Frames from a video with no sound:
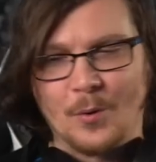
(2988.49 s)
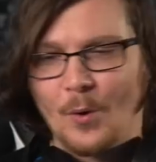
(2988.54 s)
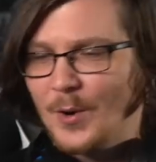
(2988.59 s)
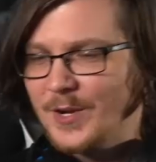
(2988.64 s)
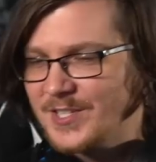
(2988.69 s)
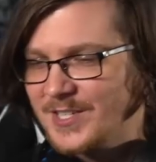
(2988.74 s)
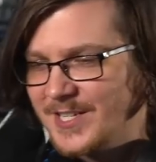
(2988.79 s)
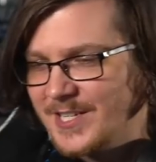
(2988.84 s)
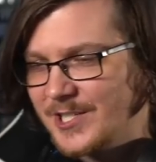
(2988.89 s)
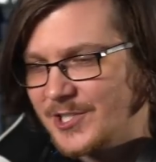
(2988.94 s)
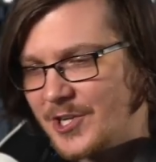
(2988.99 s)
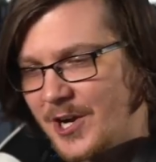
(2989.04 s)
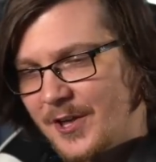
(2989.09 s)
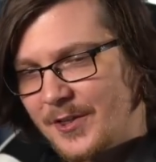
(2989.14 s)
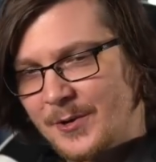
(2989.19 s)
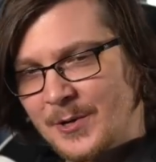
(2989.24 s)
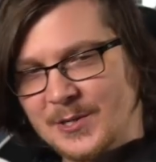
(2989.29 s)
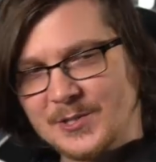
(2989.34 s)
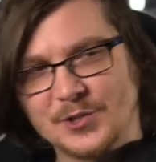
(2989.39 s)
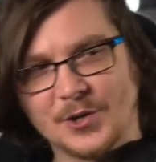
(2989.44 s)
poison each
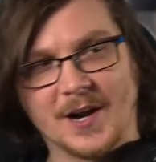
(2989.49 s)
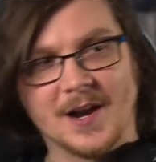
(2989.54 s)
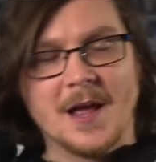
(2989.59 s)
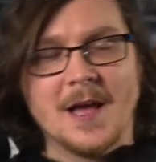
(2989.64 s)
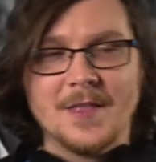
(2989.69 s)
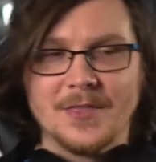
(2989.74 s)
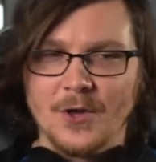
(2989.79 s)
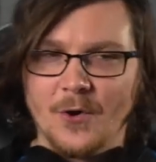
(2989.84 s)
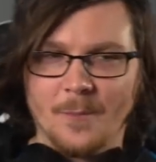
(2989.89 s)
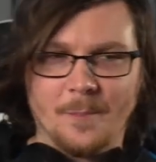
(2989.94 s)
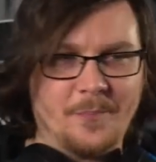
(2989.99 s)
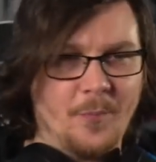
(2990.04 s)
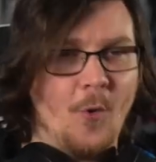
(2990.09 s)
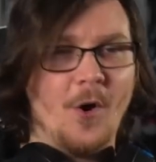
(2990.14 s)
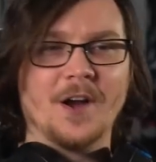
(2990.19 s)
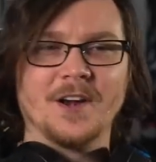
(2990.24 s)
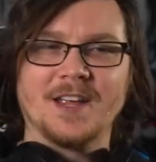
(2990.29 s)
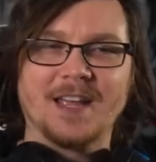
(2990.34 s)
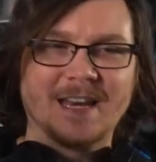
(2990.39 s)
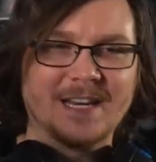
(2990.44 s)
other, the
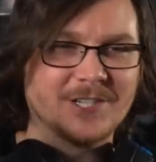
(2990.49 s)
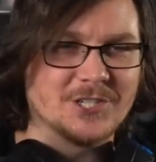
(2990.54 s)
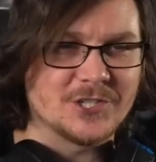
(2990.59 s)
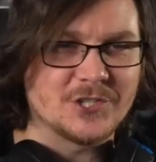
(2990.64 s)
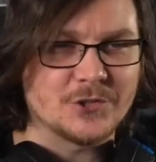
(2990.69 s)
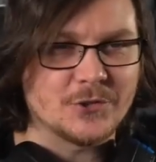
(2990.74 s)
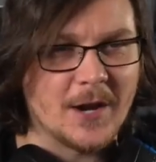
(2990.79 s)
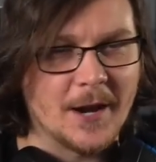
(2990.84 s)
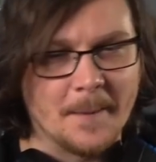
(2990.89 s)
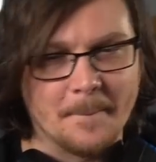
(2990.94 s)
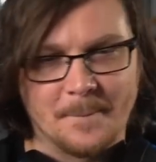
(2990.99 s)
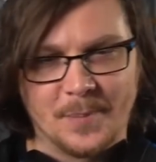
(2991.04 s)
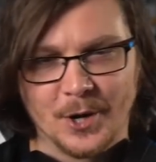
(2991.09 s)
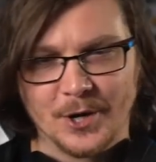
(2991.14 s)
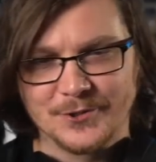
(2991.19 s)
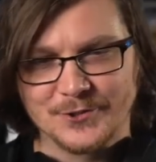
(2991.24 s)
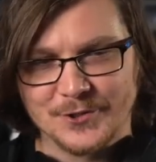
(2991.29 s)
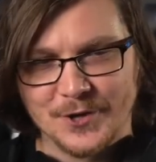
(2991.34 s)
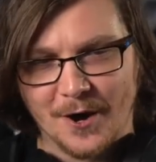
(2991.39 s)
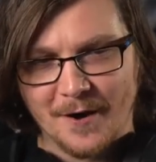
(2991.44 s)
one getting just straight up
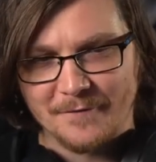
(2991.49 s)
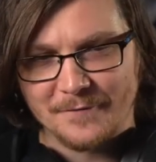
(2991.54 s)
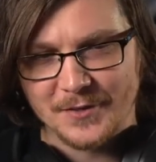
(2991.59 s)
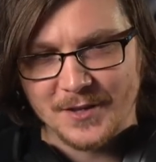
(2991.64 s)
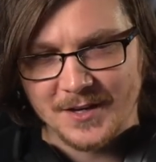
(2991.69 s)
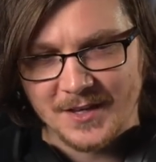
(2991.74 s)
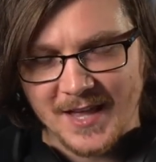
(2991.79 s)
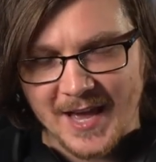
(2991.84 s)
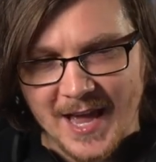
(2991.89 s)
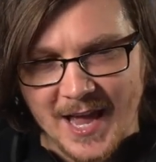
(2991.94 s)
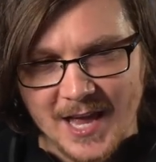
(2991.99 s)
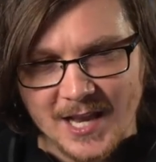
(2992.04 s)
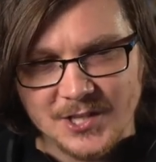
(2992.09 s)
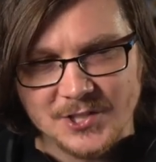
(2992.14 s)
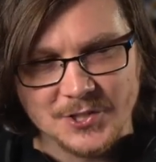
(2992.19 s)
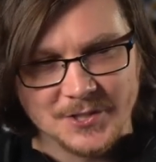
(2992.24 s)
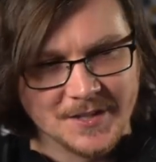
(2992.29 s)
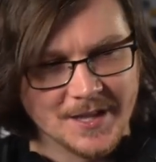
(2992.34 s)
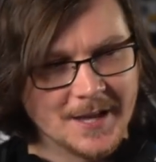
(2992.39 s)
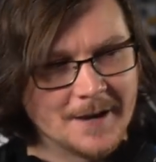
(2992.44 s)
pushed off the
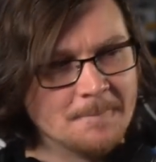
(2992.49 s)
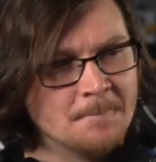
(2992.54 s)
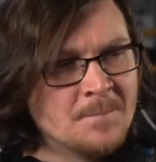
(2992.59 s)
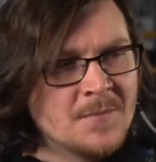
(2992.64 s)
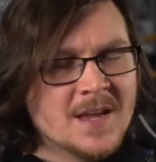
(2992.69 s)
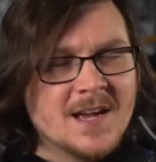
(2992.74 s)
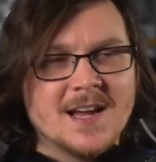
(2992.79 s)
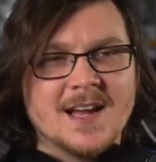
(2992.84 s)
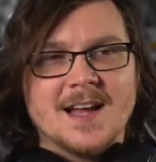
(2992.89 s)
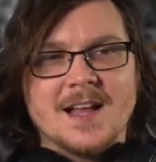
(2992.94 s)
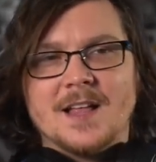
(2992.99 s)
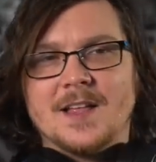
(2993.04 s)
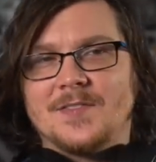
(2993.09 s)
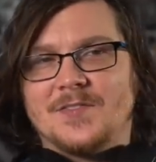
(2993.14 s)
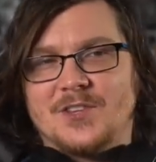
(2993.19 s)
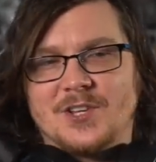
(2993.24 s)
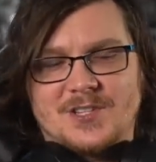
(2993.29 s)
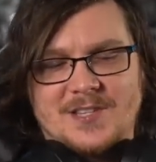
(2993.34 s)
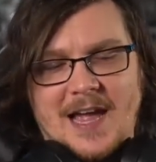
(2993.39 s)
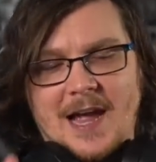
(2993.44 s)
ledge, and then
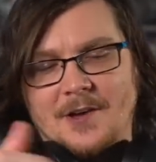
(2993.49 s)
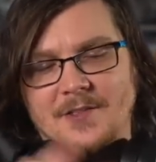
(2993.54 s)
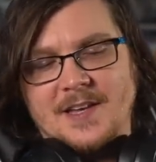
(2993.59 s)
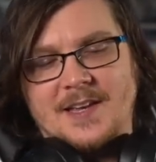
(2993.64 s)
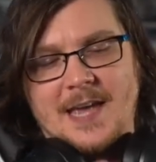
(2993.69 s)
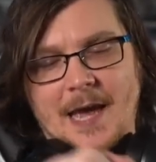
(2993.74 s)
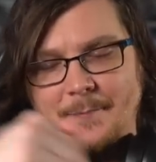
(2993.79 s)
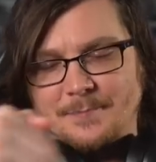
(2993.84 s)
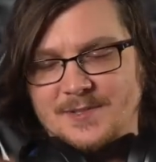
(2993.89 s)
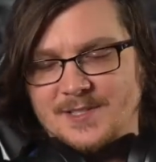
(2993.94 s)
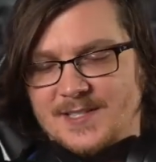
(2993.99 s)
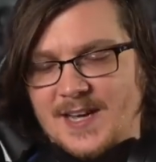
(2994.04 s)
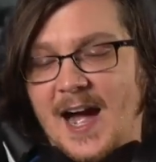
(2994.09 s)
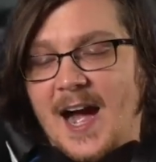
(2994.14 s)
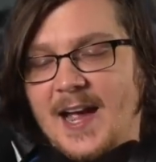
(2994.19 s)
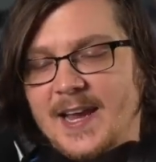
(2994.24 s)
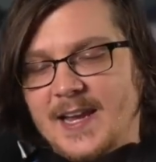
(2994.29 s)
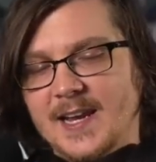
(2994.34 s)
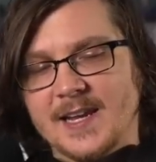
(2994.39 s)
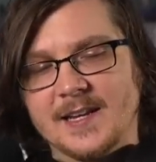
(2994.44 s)
just how they kept
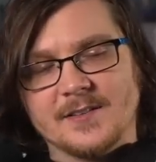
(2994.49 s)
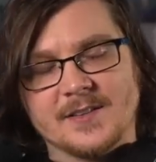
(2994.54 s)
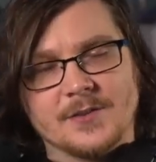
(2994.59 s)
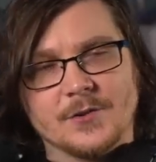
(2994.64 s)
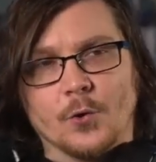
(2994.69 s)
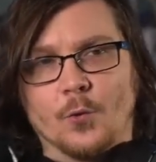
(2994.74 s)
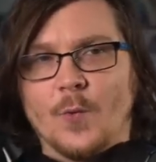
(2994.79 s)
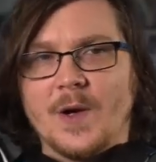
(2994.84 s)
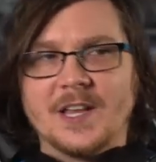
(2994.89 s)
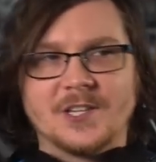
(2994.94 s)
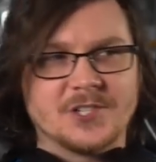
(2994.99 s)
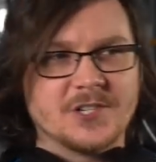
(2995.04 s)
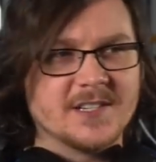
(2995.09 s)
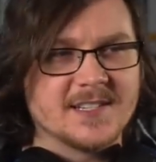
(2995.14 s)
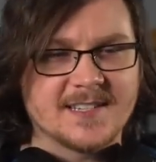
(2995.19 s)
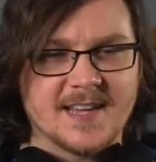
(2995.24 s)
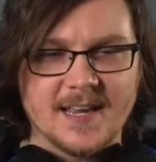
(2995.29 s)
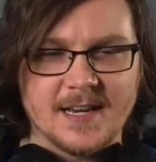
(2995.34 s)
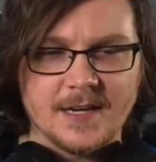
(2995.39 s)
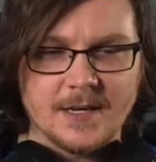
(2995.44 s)
dying, then the
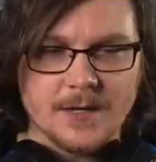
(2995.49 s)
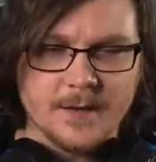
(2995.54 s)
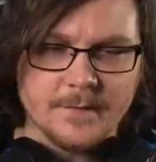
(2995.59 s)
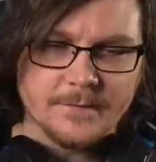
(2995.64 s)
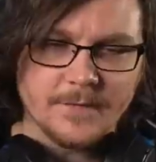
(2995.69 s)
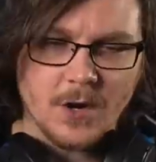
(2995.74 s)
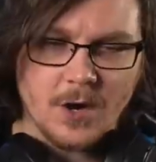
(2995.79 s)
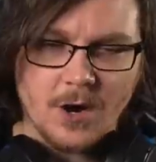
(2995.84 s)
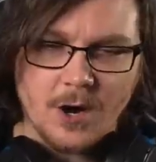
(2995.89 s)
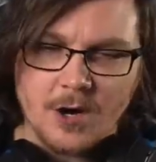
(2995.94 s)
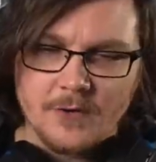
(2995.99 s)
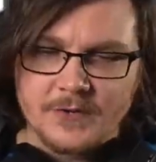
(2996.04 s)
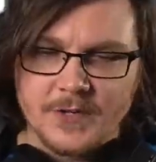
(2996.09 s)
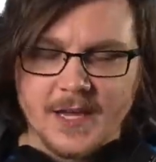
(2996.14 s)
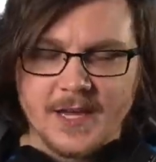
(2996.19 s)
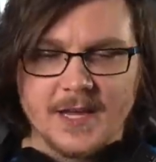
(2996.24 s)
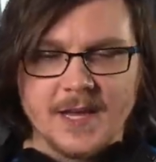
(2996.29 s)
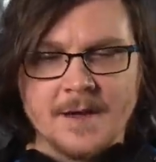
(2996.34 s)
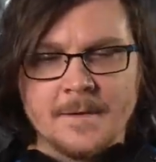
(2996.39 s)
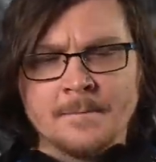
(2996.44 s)
witches getting involved,
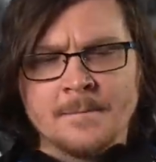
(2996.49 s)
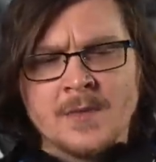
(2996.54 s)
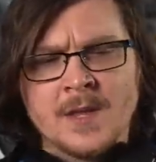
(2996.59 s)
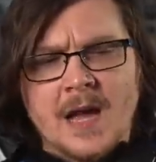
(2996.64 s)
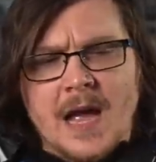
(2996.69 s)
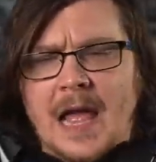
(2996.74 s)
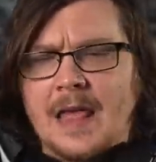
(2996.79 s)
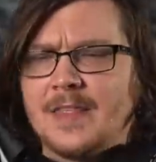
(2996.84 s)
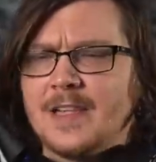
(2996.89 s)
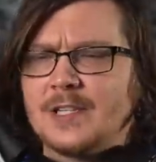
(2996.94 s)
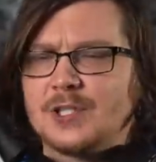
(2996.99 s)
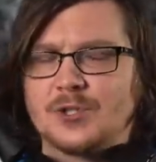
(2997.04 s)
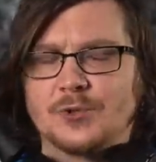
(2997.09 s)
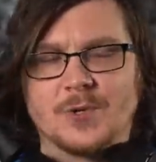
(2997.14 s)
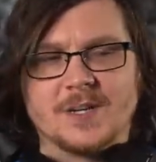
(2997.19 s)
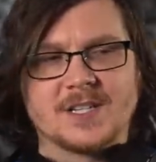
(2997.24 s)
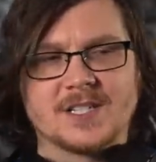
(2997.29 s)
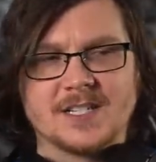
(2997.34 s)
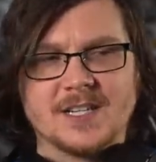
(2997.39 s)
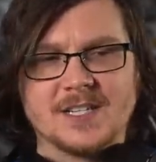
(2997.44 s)
like, and then
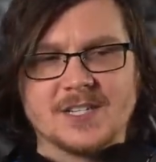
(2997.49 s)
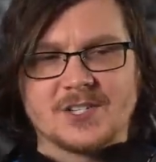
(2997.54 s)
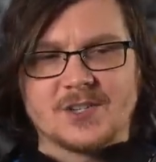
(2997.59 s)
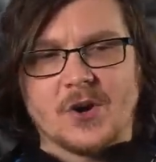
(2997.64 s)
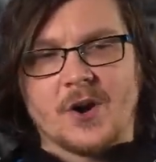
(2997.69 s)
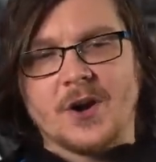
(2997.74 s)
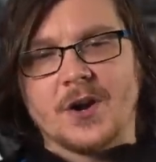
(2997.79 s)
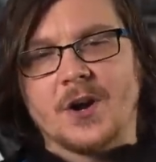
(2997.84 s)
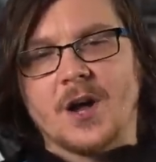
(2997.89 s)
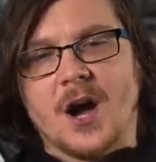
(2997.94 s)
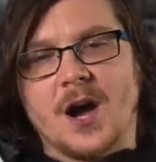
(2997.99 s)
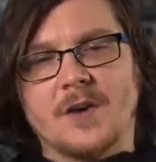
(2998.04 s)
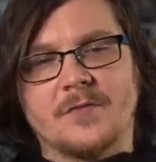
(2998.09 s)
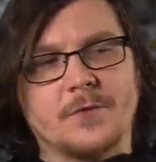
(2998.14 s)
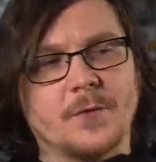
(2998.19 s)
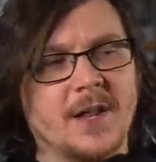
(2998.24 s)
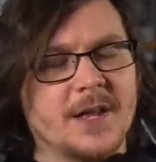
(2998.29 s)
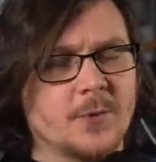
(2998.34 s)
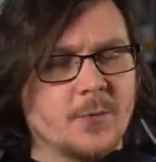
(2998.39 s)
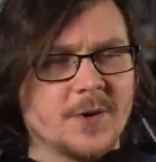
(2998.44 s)
Tristan starting off
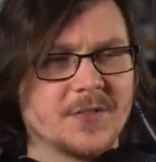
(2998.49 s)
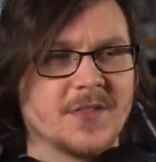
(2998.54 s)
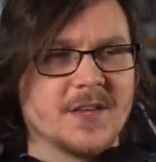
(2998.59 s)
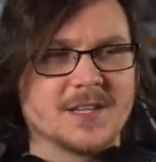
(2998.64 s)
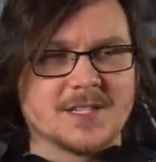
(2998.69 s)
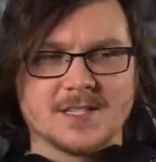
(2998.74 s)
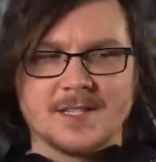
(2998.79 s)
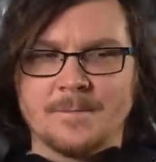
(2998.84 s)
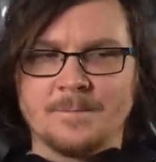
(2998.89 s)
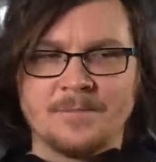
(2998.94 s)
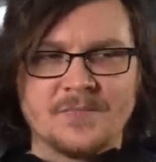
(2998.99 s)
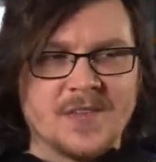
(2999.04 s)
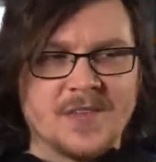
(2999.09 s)
like with this